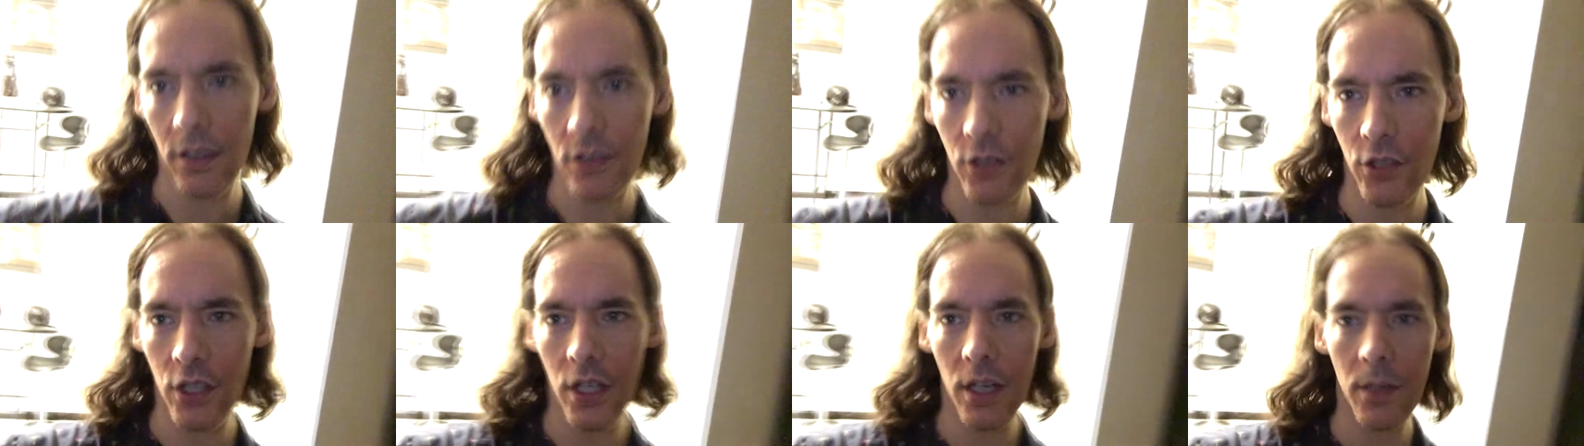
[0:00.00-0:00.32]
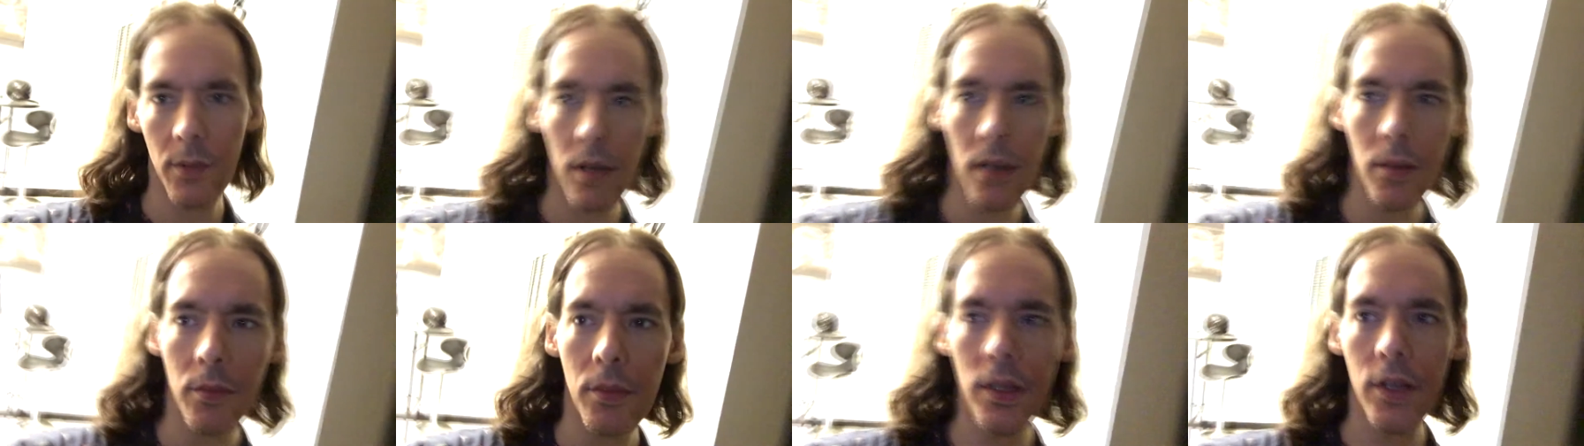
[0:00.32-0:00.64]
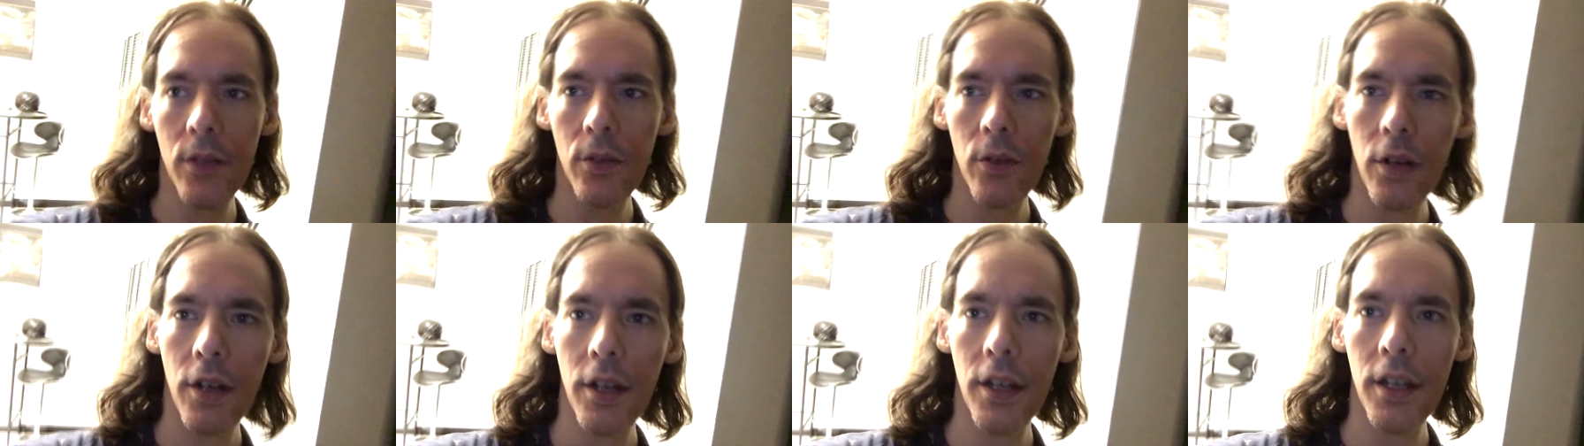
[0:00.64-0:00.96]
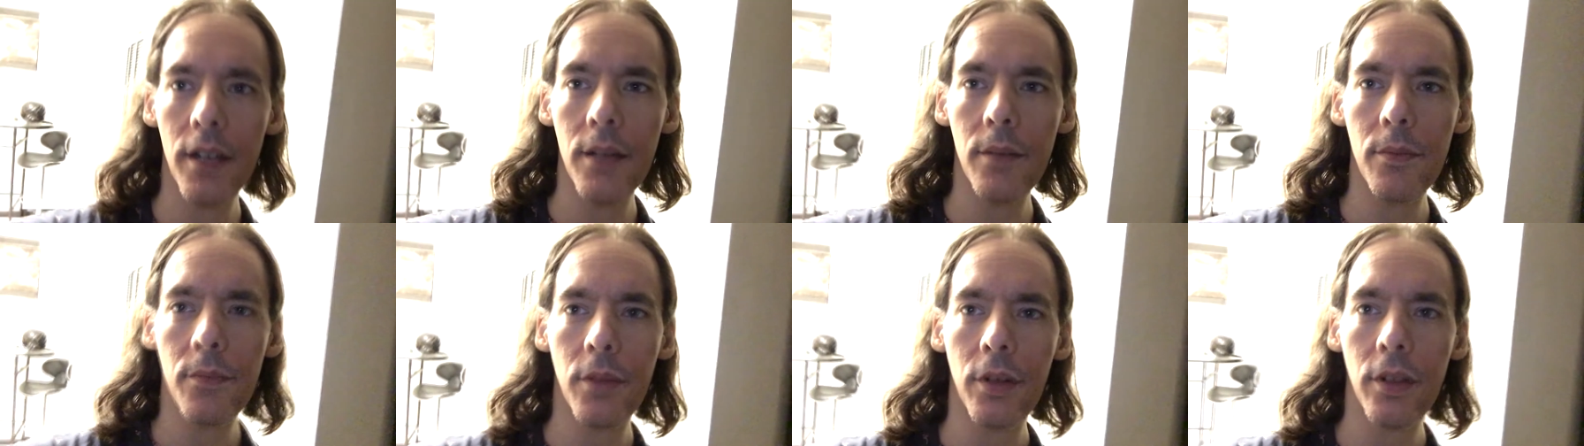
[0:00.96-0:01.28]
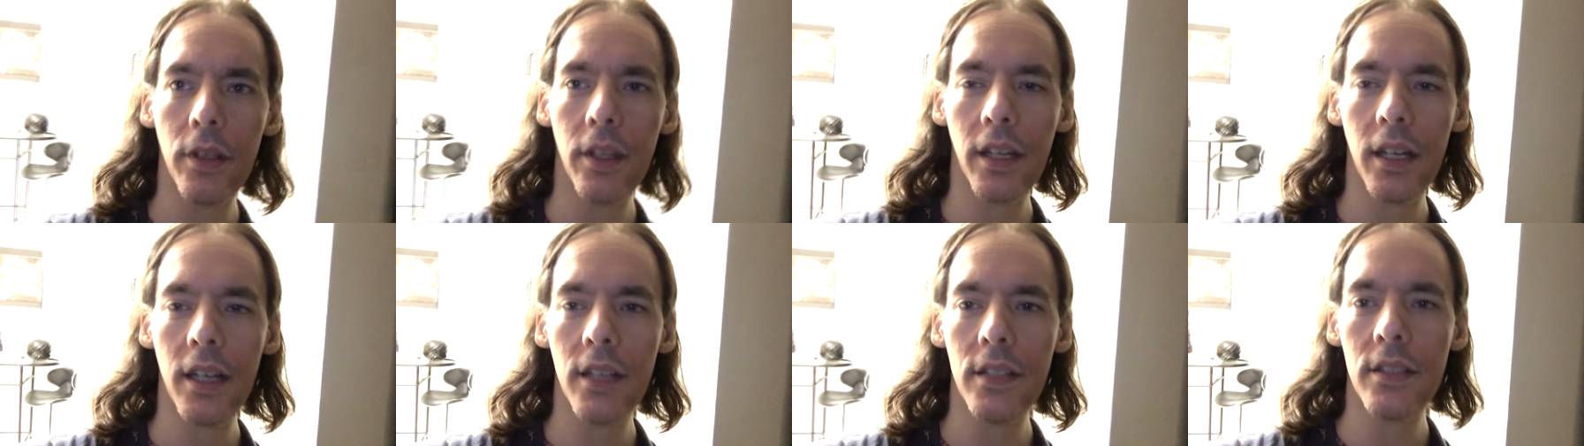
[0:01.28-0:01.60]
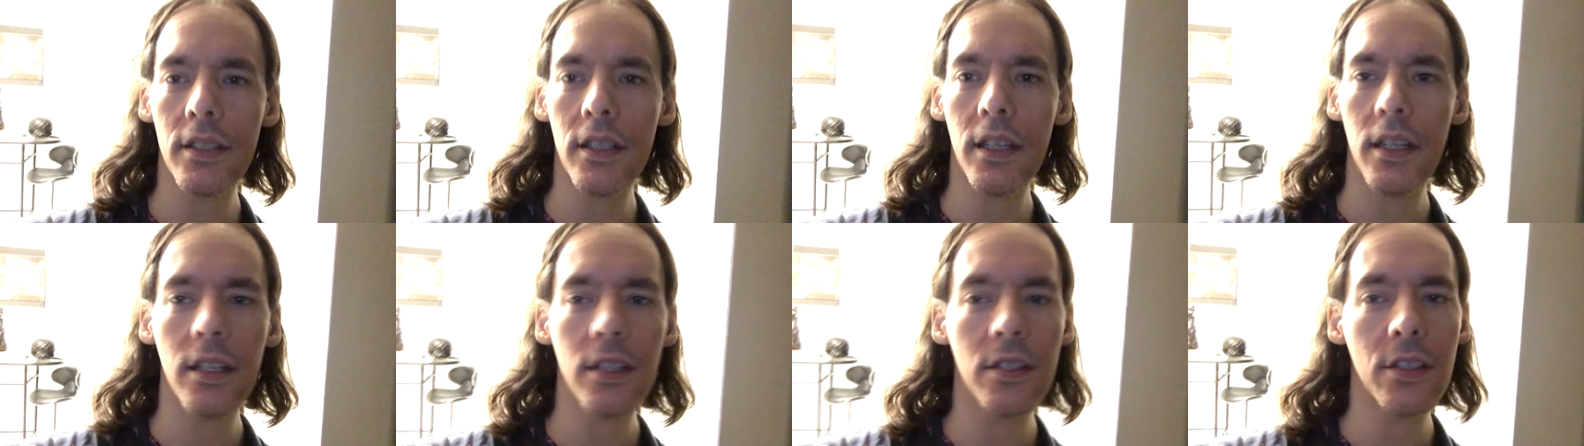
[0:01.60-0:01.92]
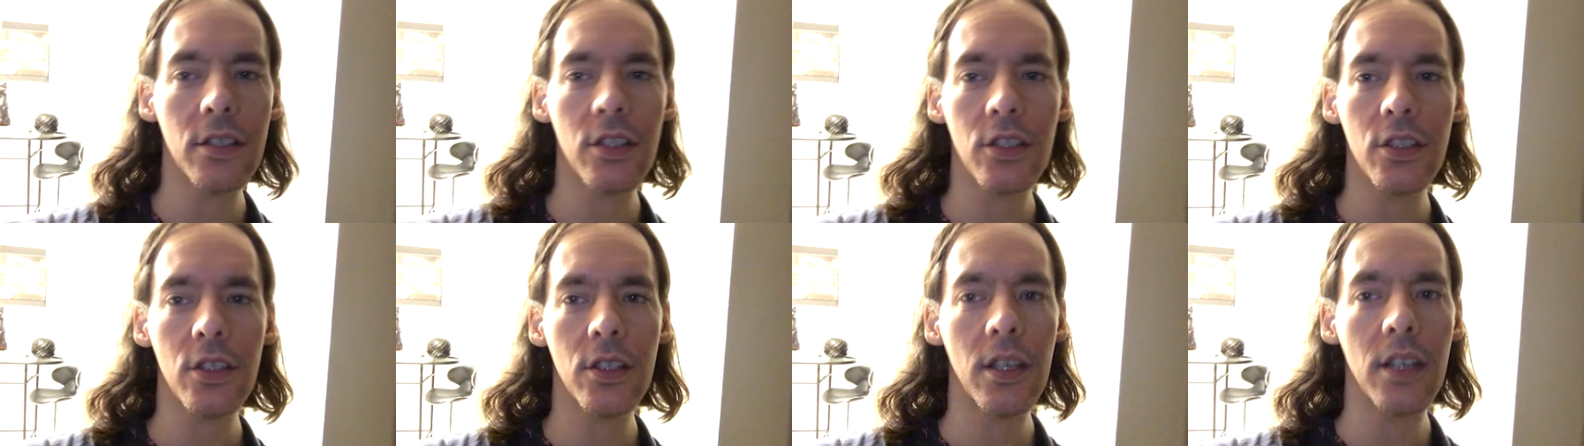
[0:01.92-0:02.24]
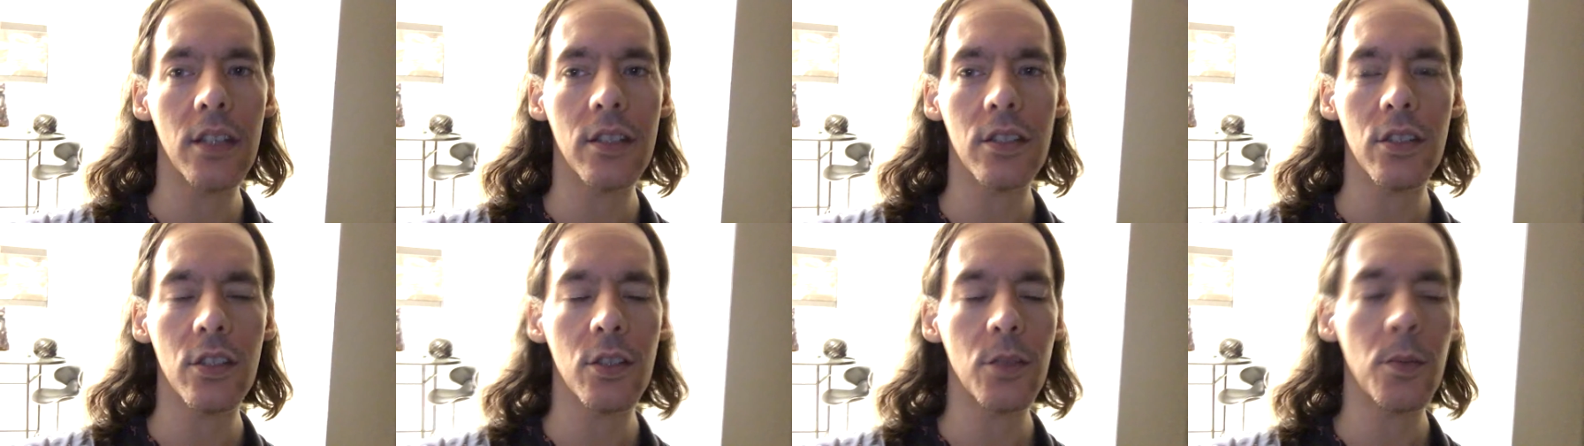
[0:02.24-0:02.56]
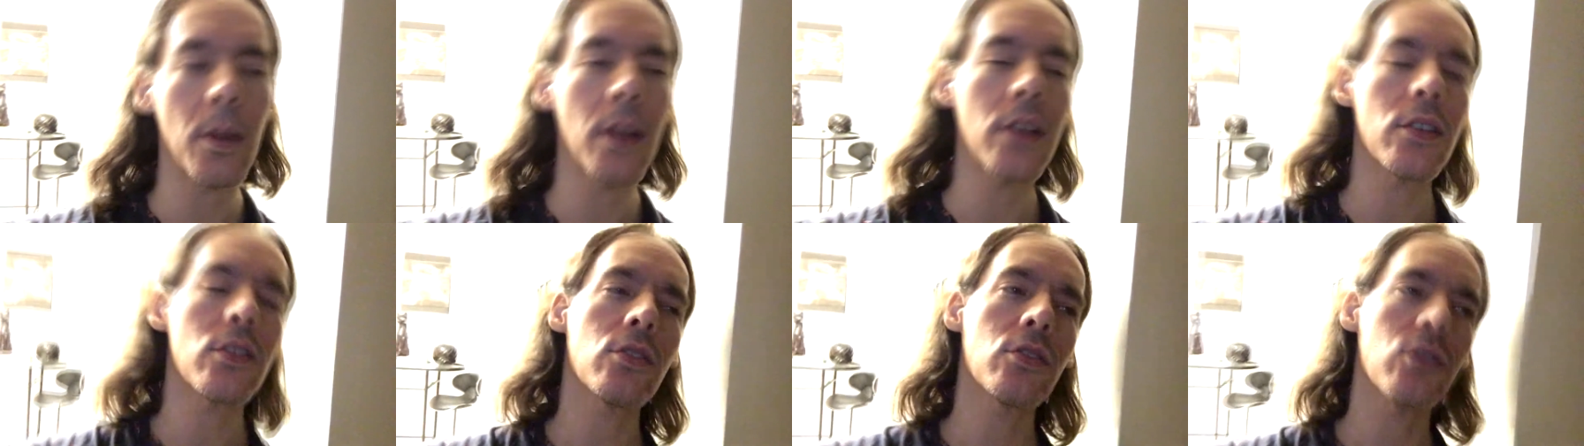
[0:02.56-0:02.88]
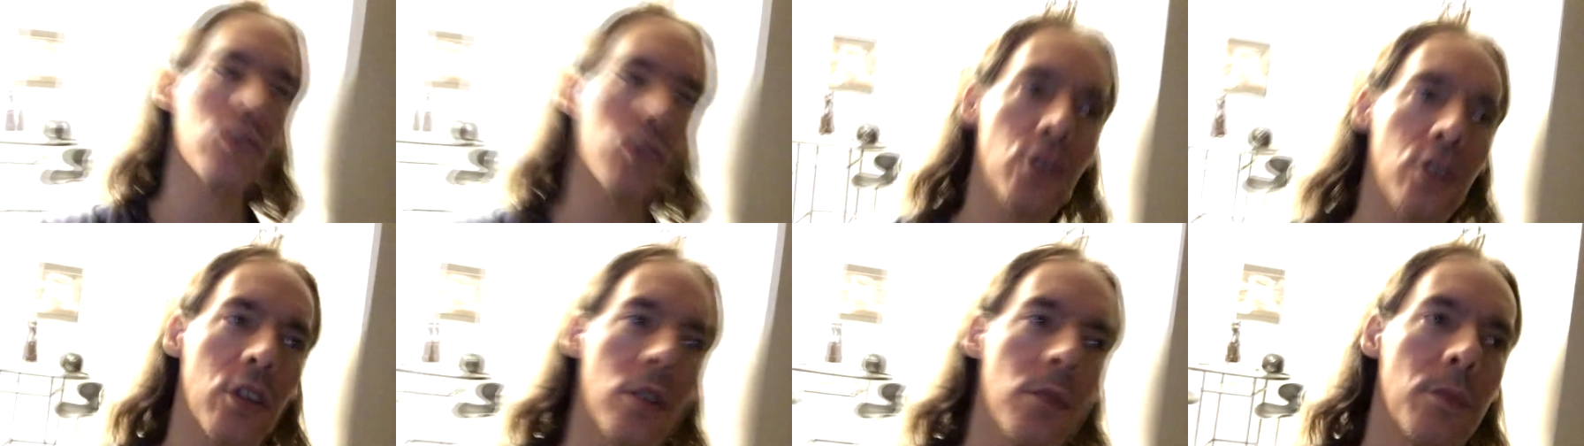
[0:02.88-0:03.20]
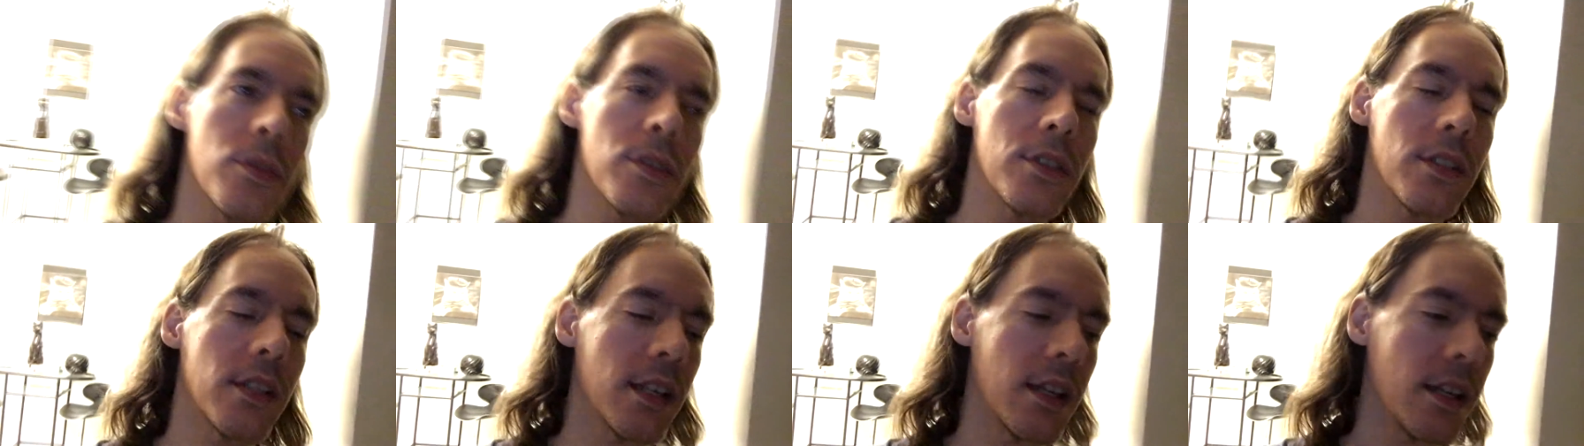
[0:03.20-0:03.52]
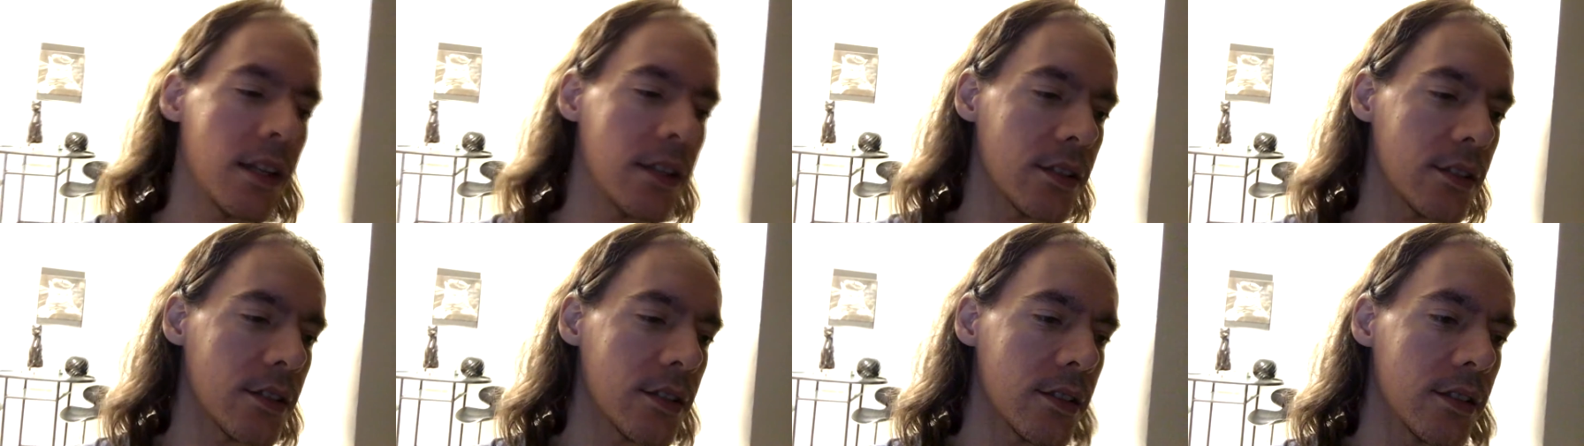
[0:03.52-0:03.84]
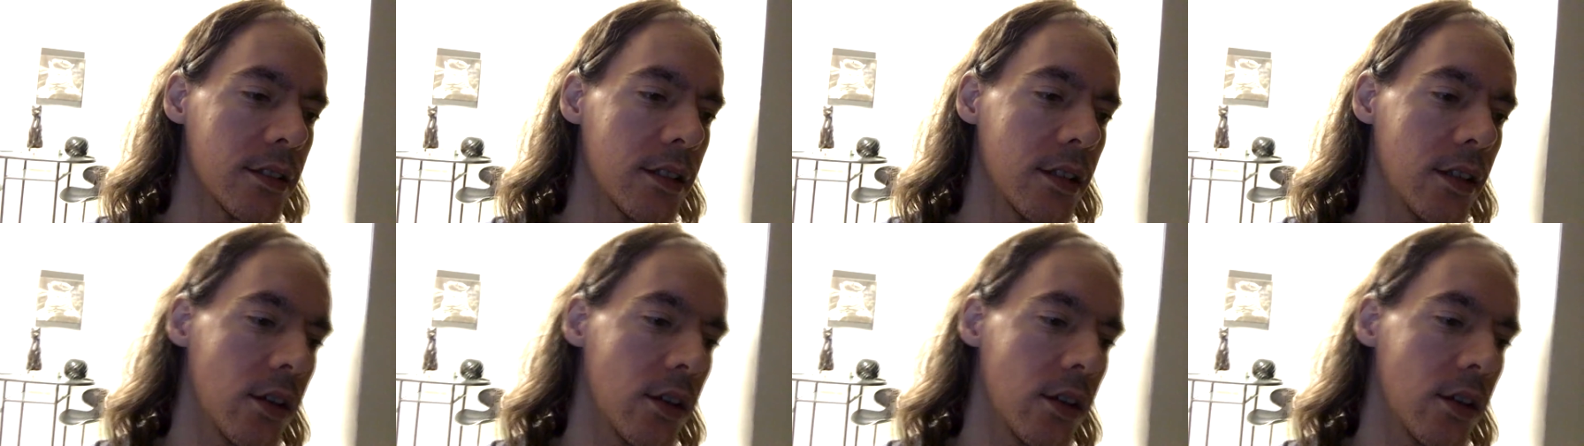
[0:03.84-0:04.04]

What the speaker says: Shame on me, right? But like I said, it's a special circumstance.